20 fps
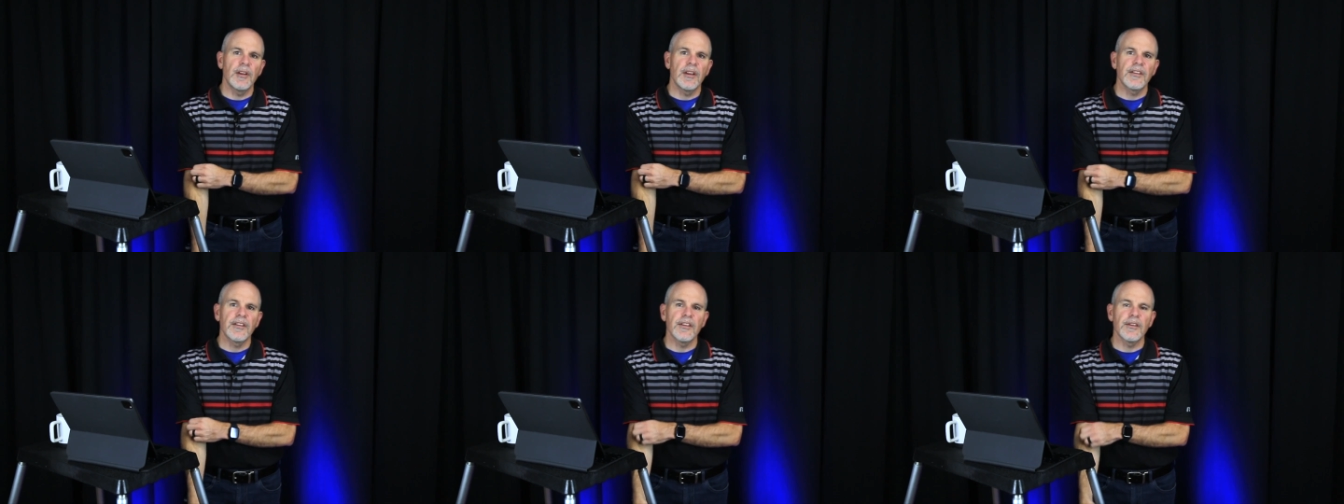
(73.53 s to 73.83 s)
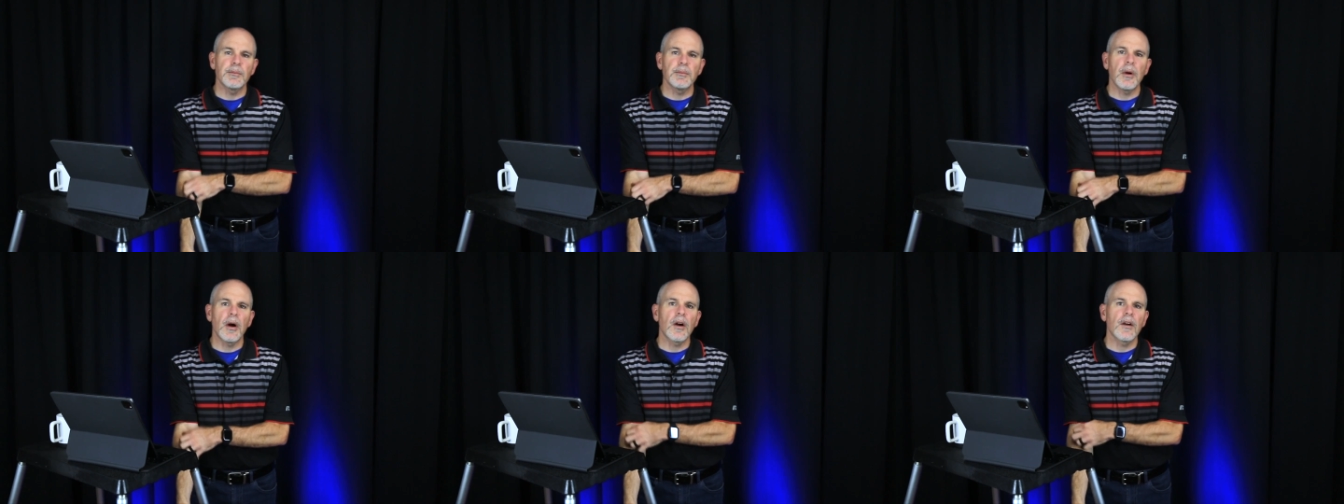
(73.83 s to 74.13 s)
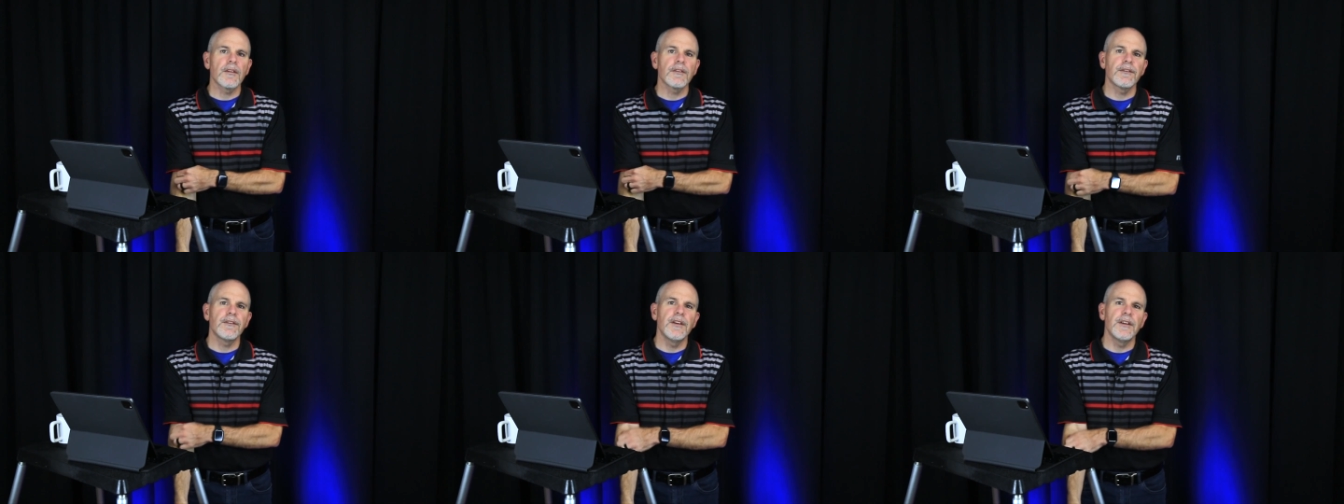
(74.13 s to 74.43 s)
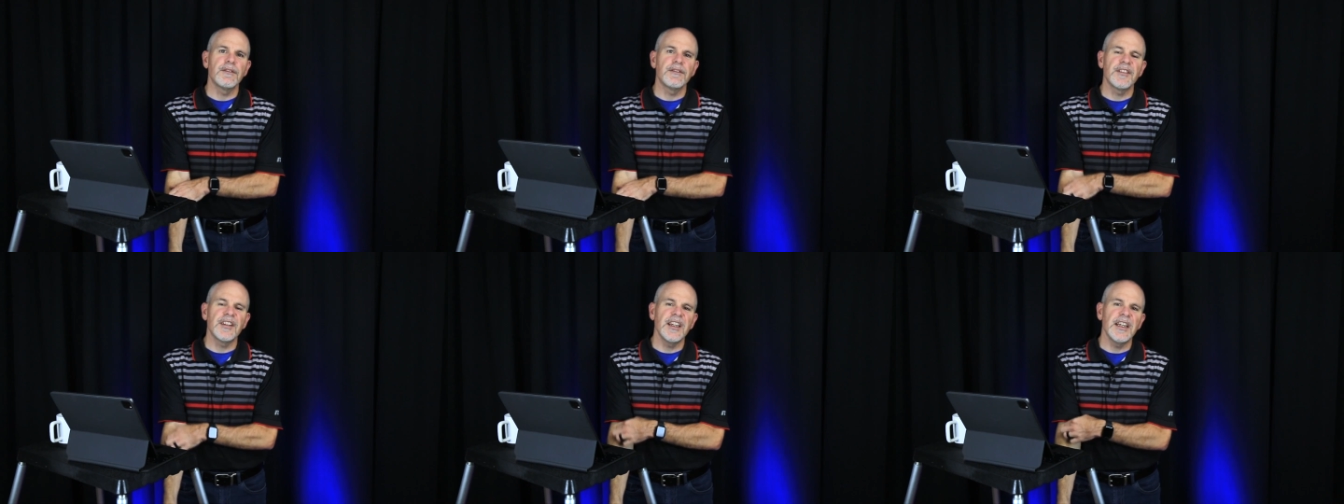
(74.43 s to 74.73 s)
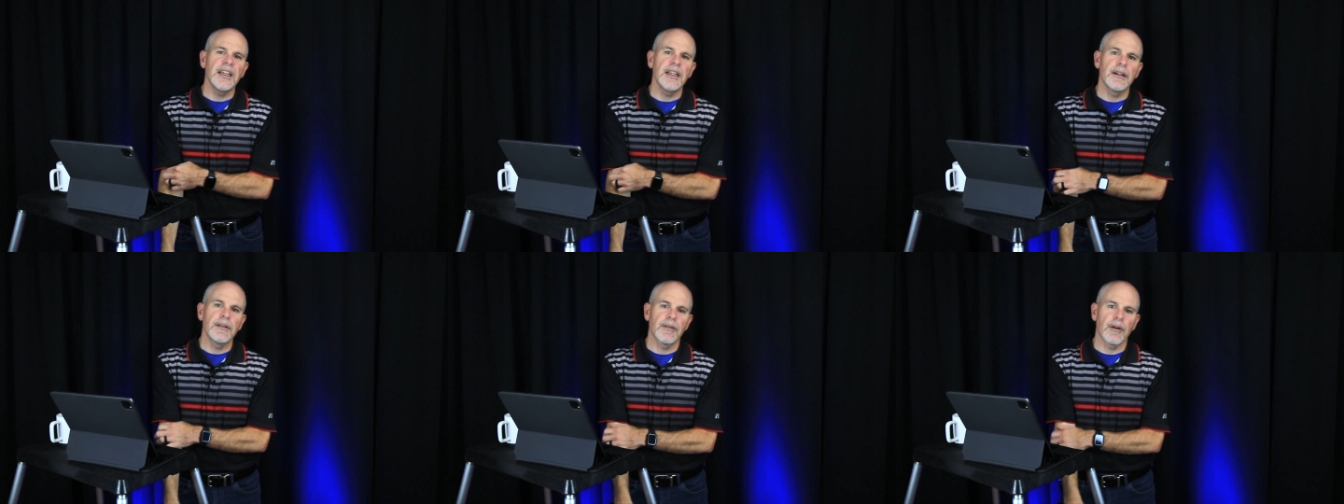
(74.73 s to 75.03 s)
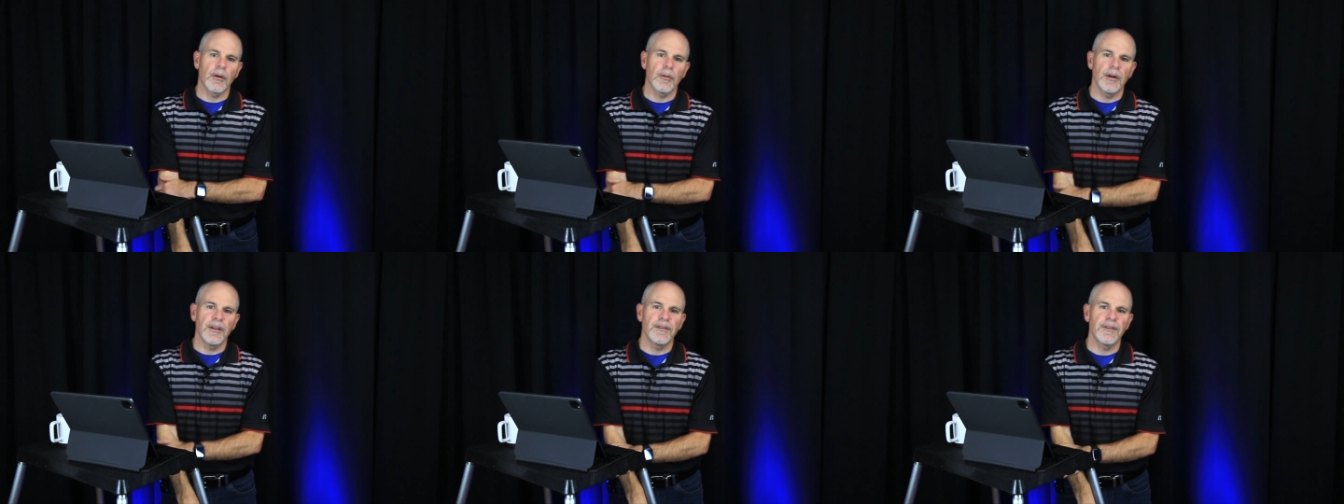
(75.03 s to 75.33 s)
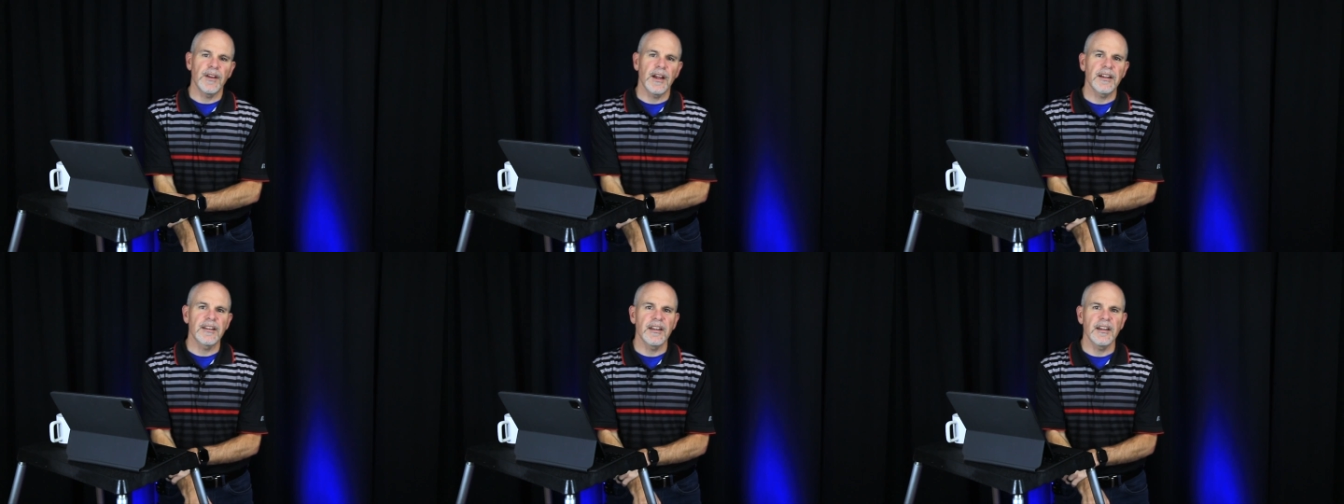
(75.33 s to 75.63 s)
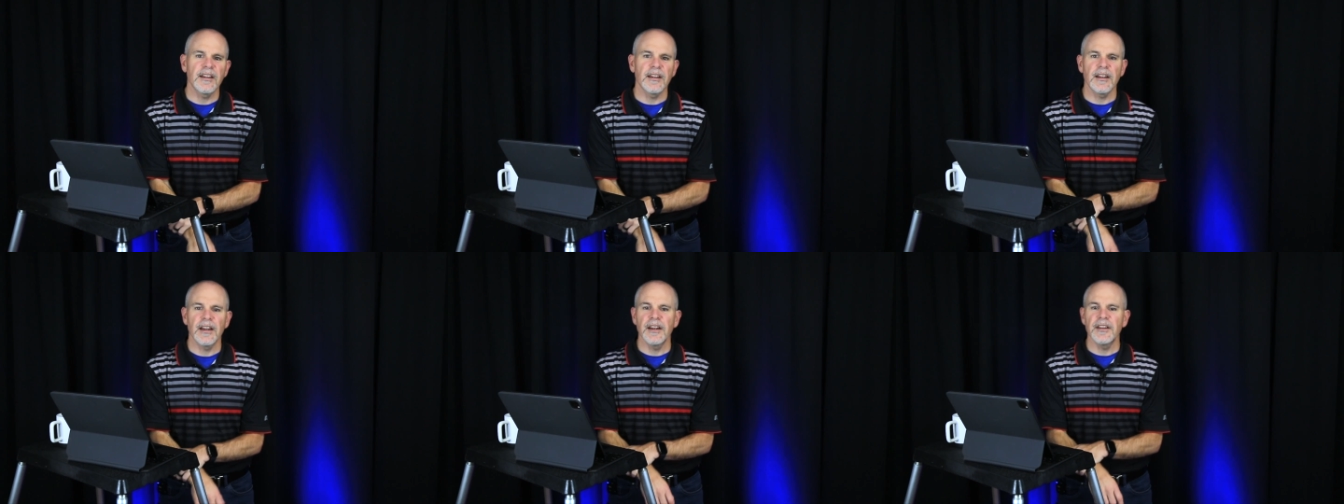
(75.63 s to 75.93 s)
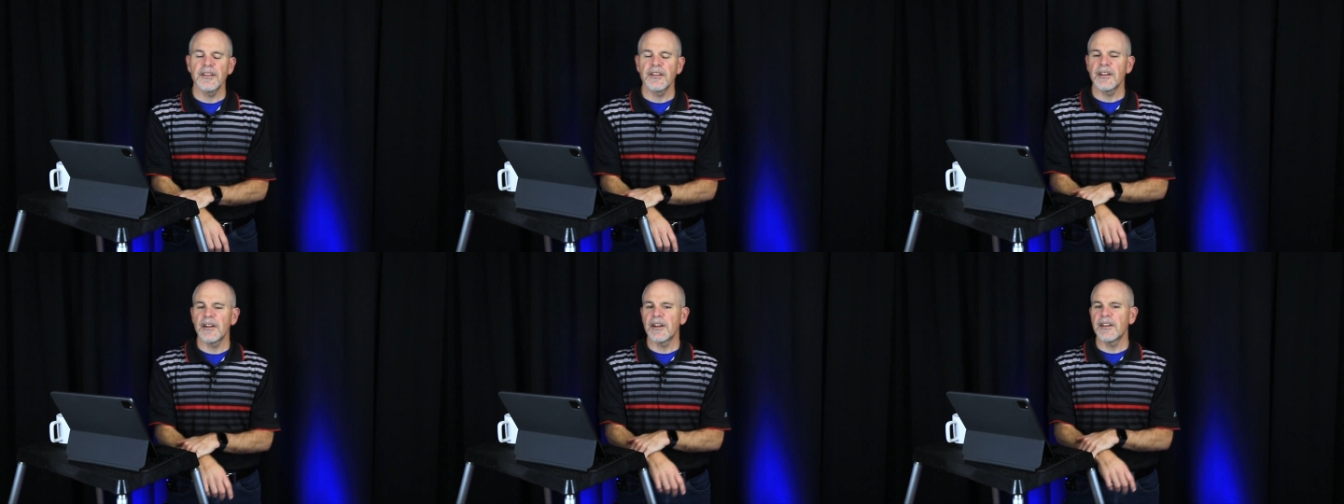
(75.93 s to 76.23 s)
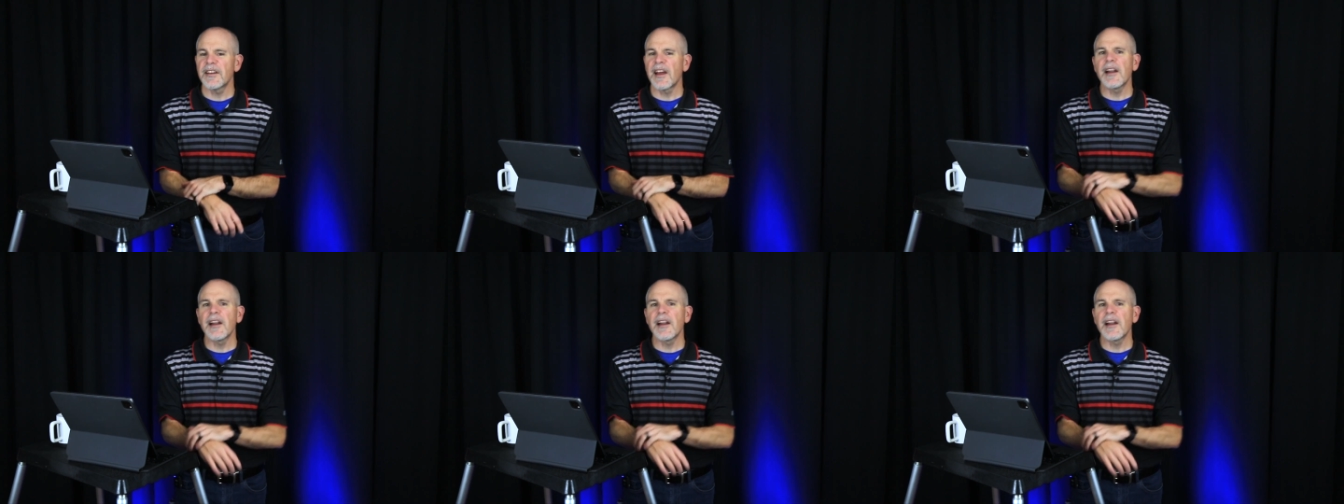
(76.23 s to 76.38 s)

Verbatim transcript: This is part 15 of our Reflecting the Light series.